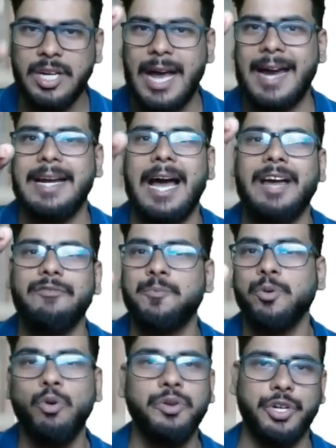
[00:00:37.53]
and I will
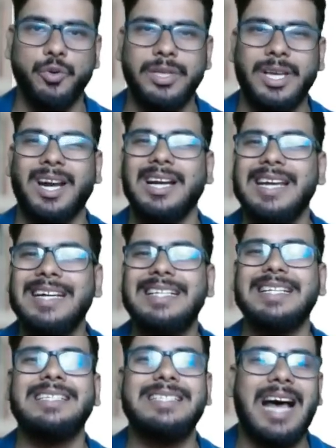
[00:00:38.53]
prove it to you that it
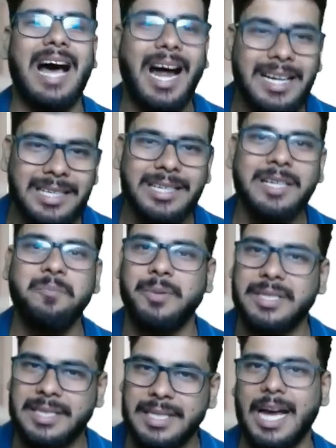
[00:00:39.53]
is
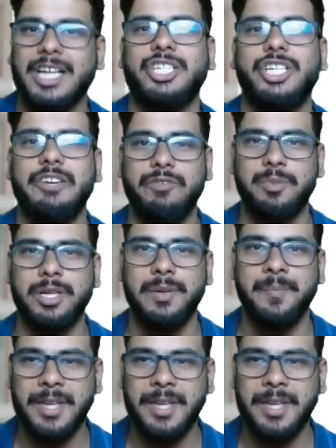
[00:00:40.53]
100% achievable,